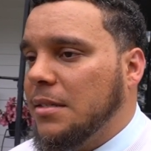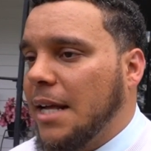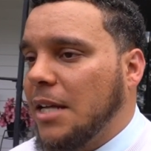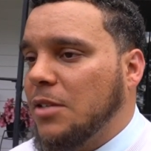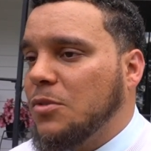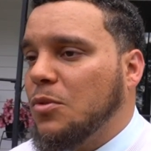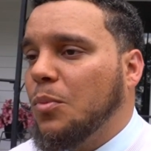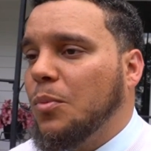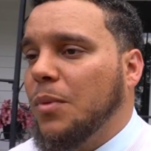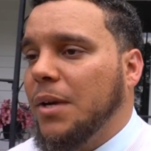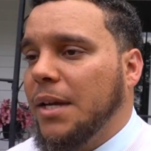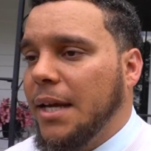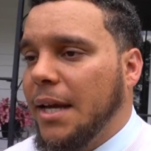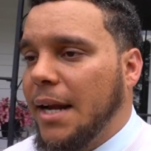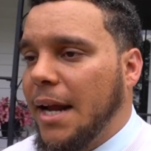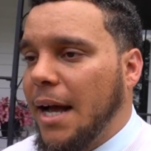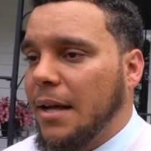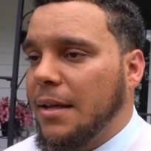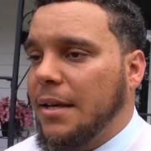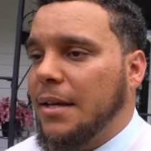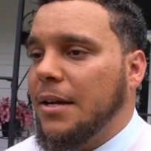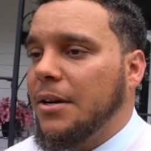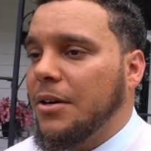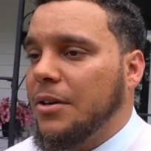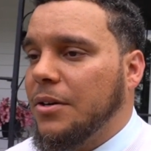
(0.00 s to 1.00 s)
That's when we get
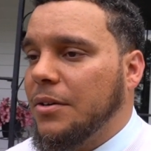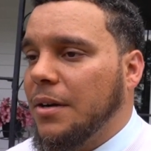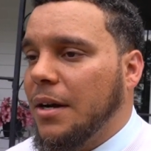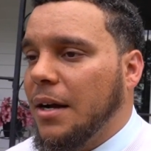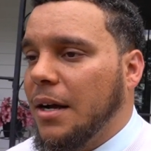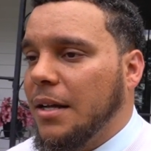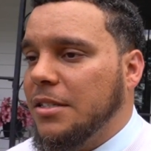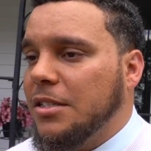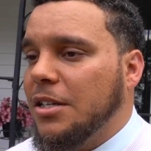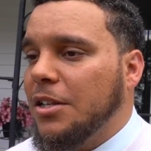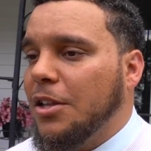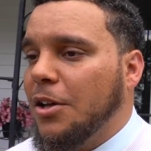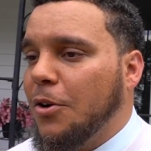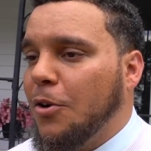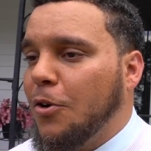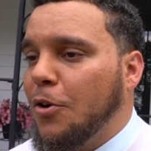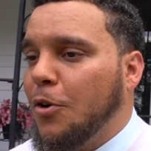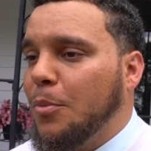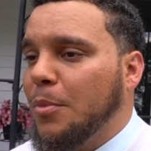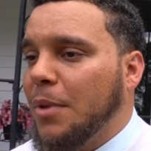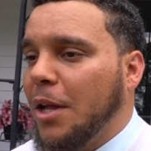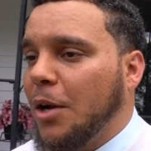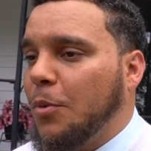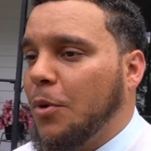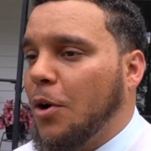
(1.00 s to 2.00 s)
out here to the
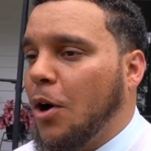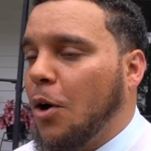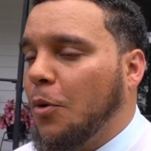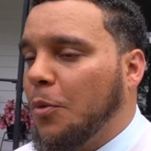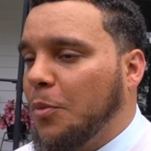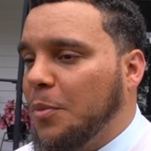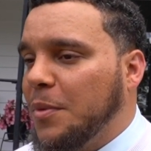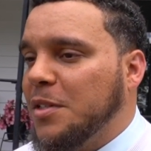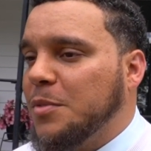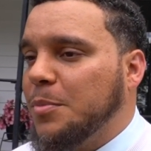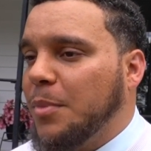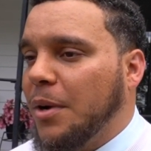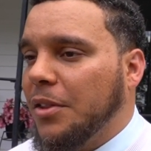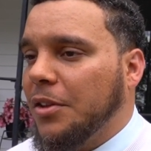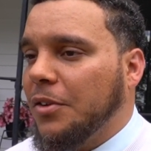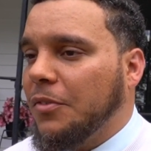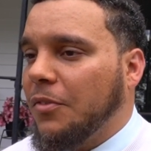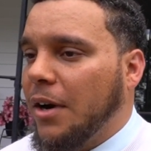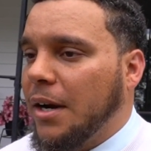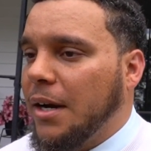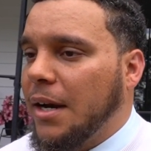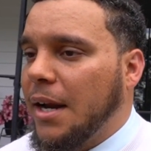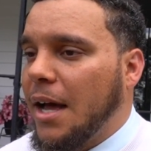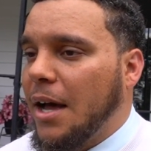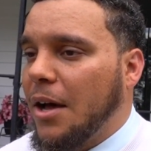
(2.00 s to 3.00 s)
home like we are with Ms. Butler
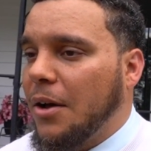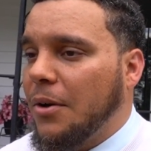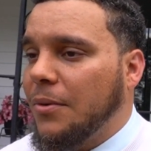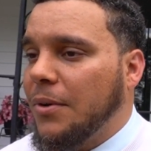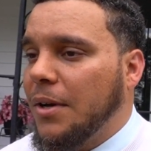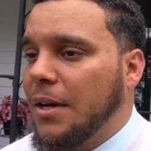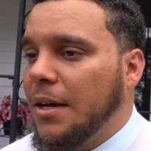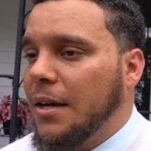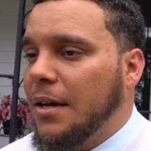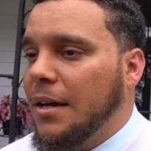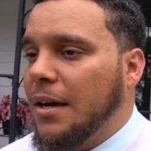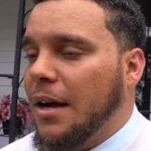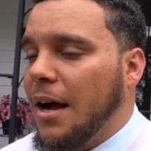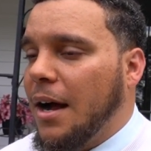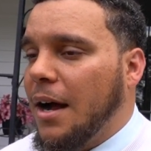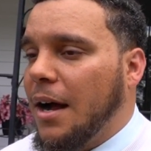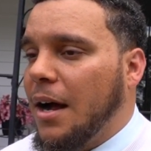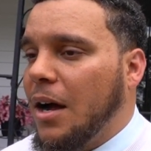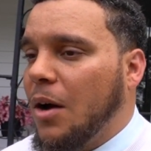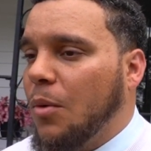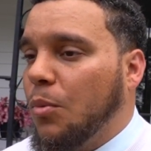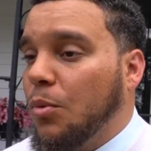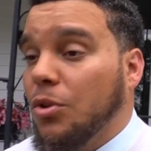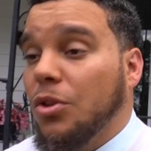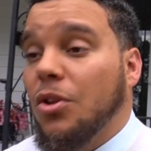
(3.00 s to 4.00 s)
right now.
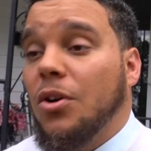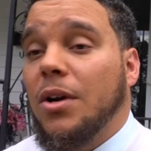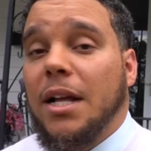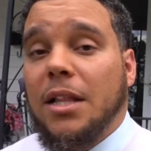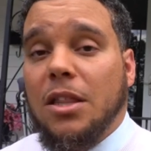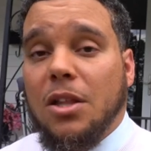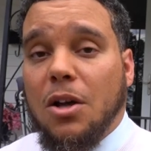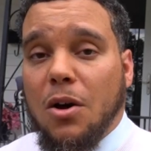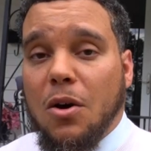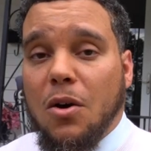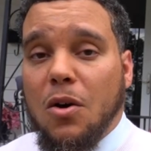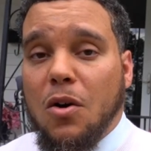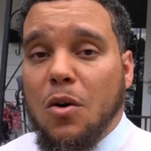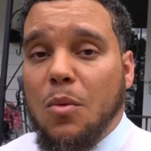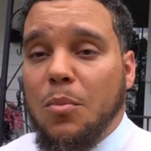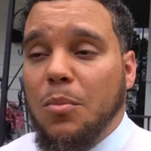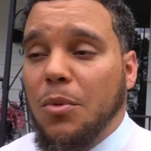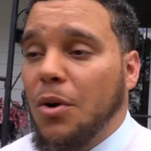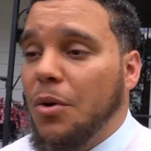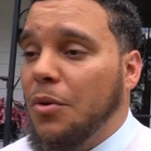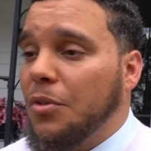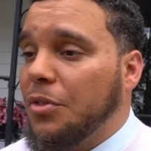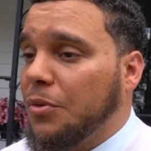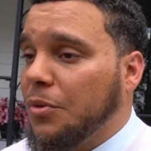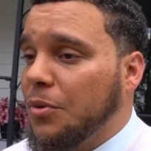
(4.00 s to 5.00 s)
We'll look at the home,
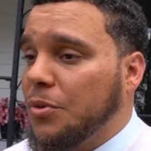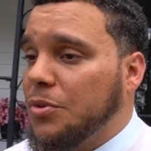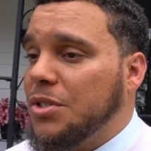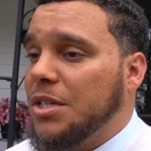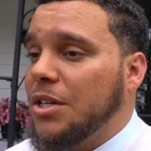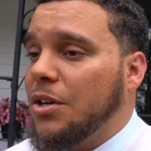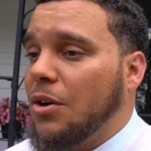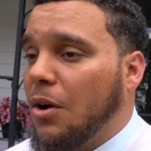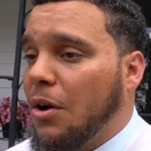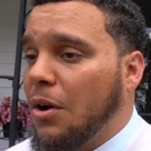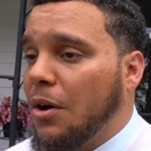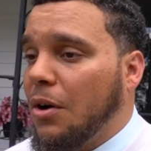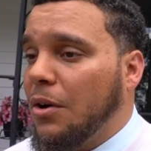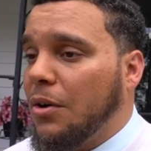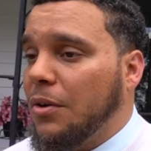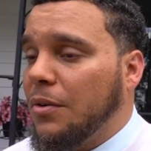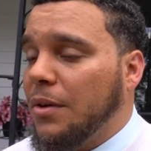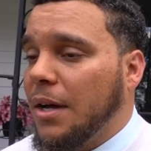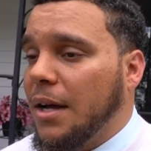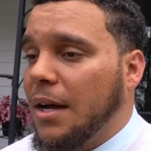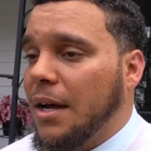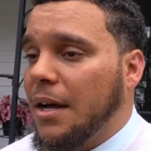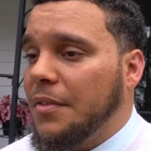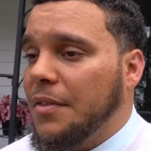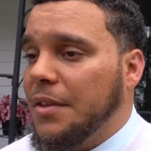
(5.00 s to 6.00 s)
go through, see all
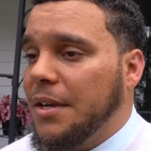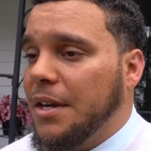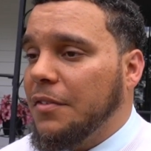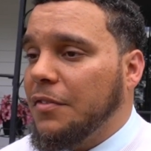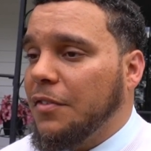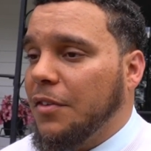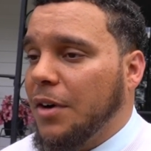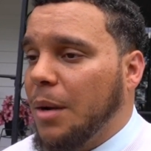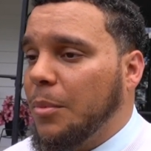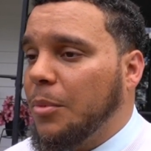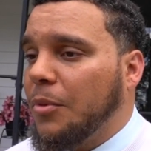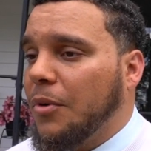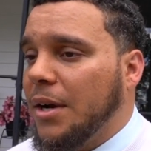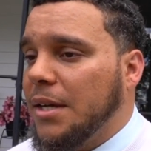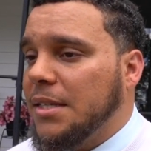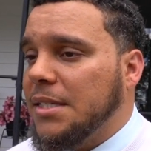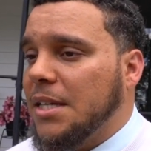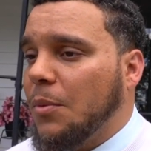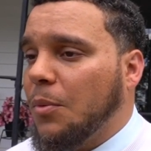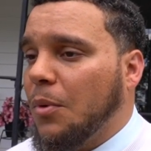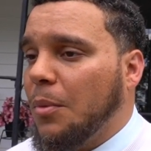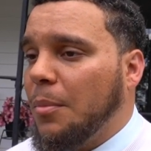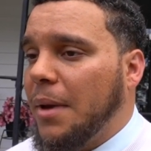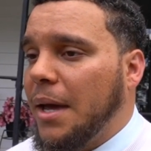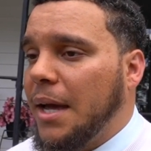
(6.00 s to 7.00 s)
the different upgrades
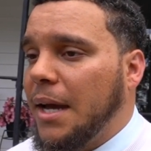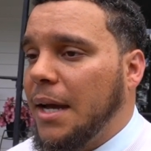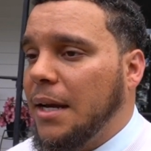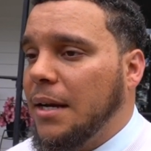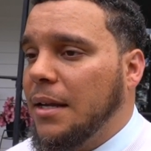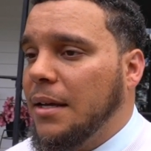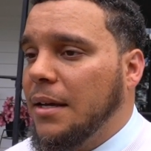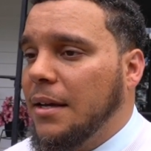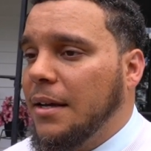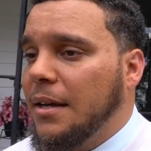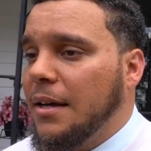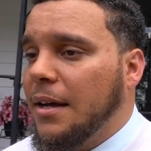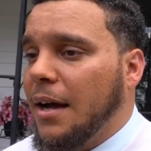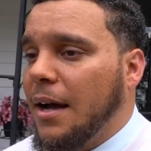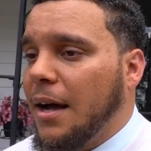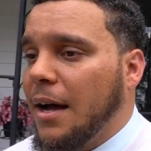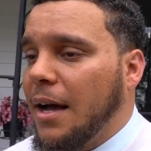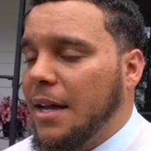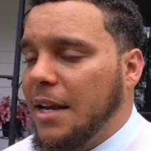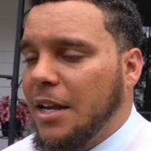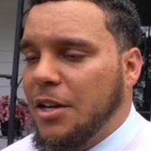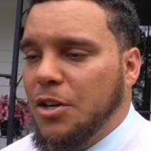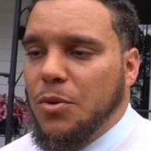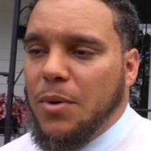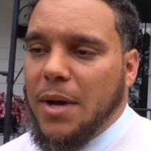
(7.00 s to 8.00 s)
that were made,
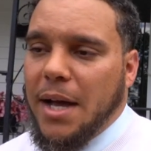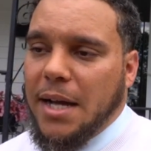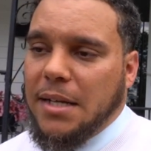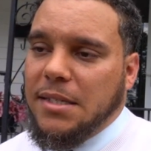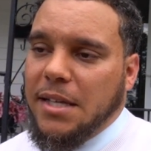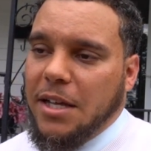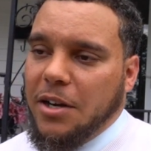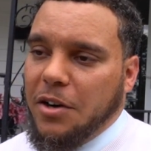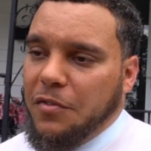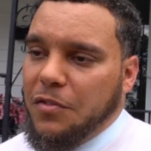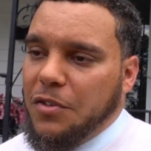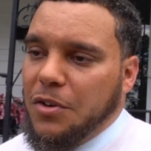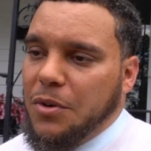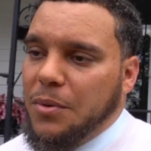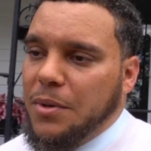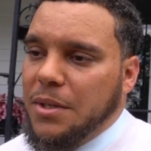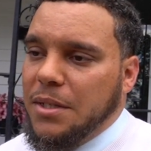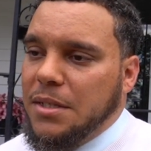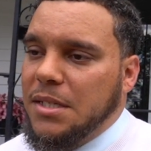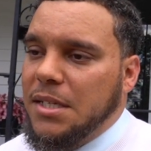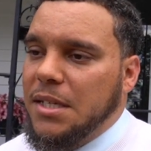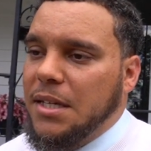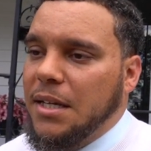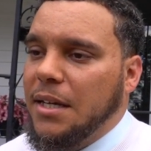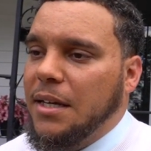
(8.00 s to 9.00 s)
and then do an exit interview
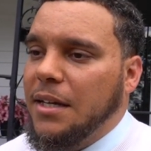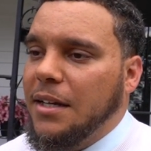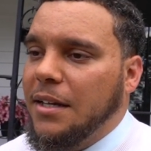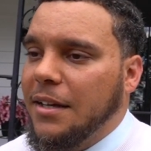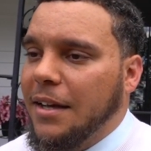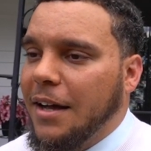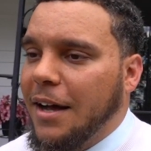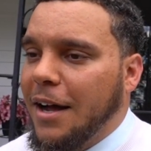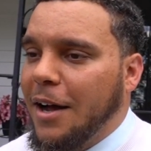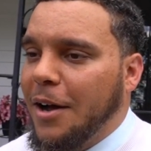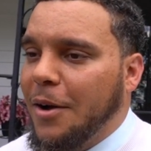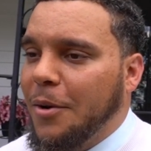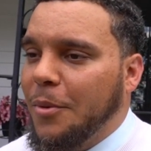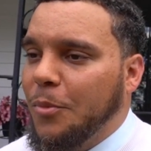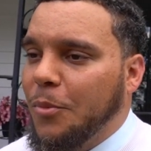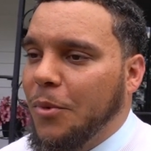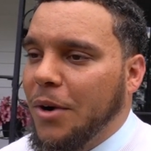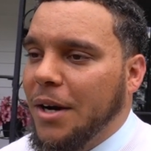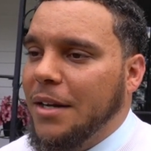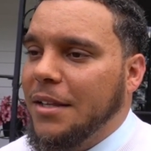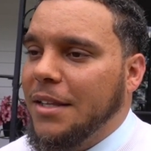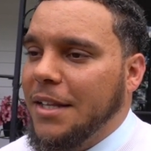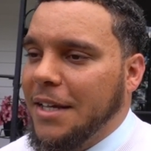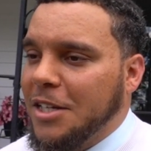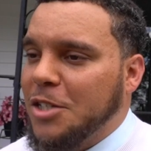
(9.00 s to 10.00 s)
and see
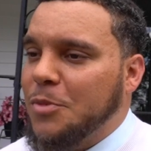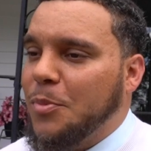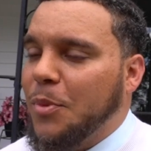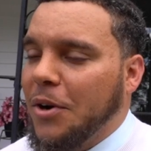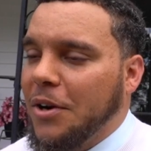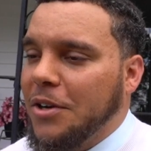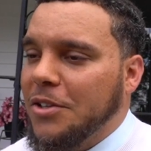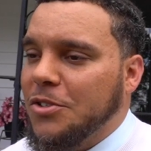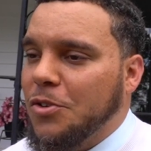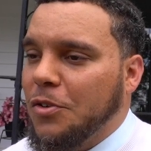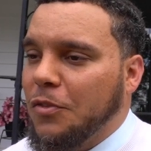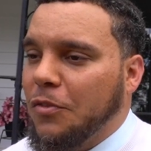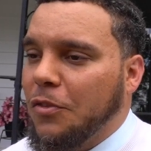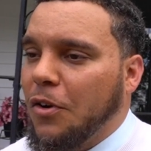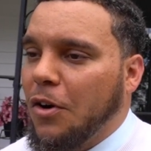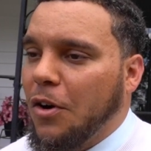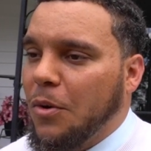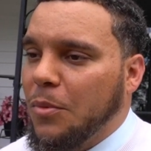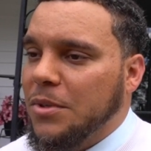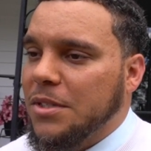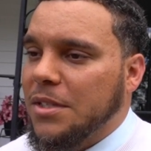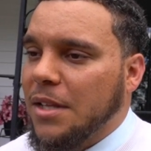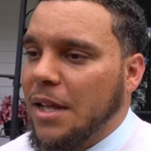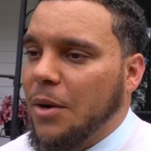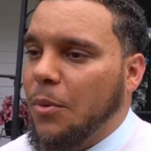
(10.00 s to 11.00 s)
what the experience overall
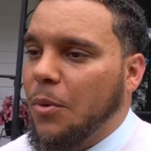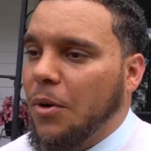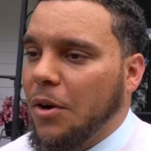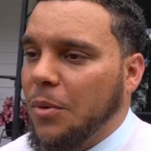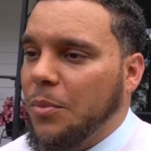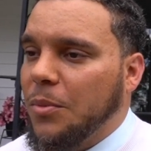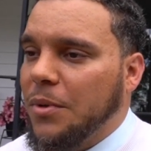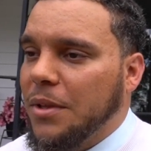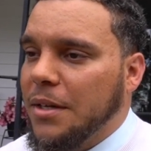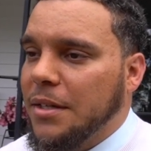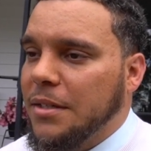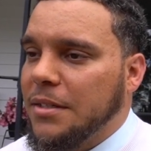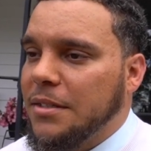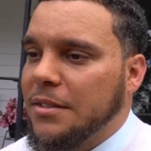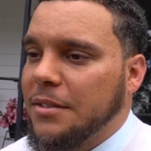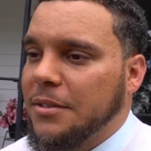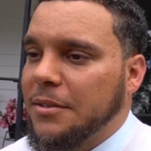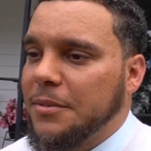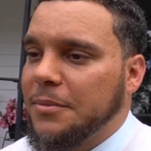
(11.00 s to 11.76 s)
was like working with us.